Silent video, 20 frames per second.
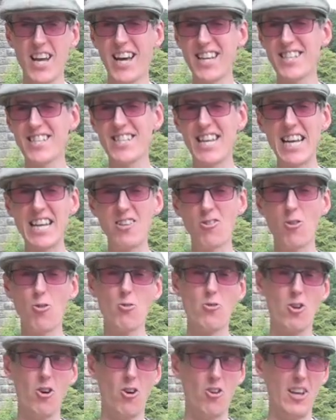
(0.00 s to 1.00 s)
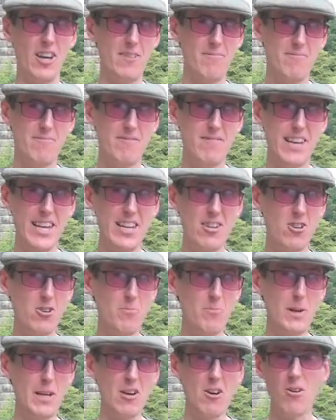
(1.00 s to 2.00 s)
a single colour. It
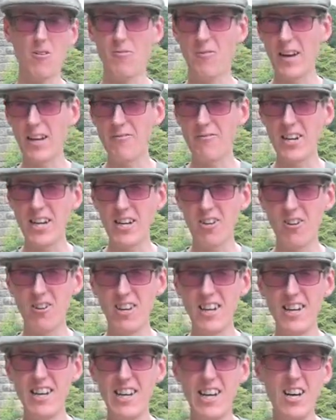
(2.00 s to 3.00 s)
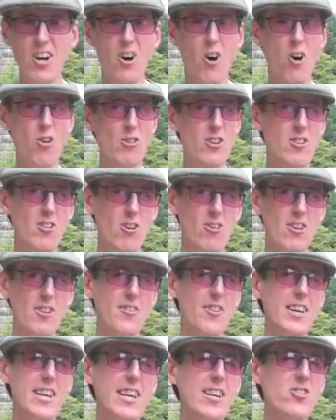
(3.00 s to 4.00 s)
could be your favourite colour, or a colour
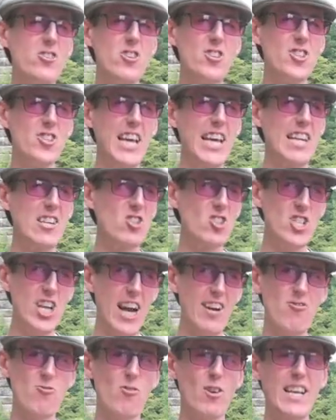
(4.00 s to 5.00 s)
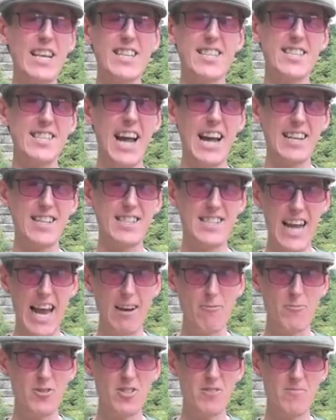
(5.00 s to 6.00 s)
that you just think generally stands
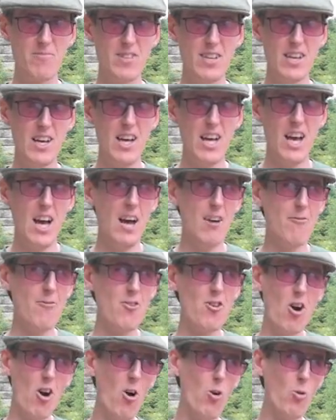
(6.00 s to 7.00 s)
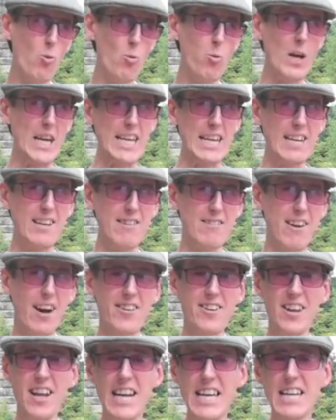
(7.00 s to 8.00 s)
out. For a whole week,
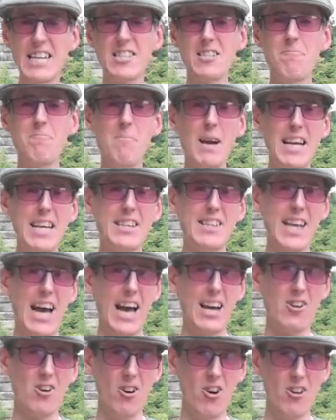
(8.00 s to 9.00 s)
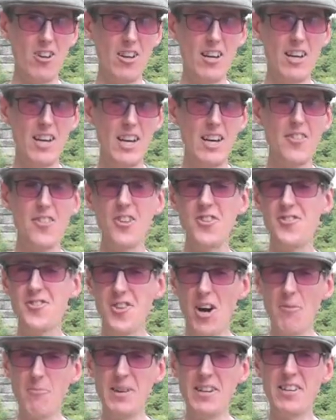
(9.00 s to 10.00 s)
I'd like you to make that colour the
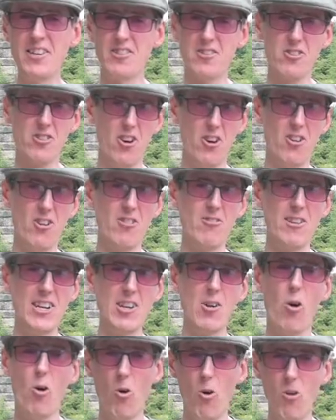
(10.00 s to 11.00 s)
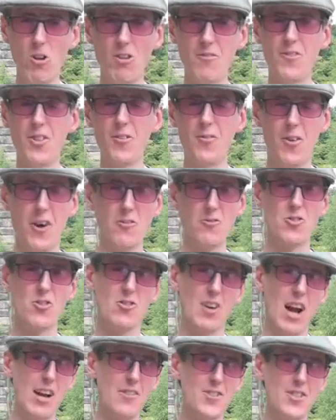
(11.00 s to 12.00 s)
dominant colour in all of the
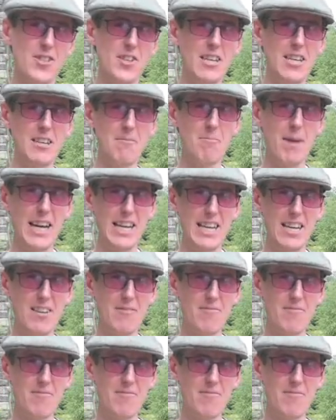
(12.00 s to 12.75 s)
photographs that you make.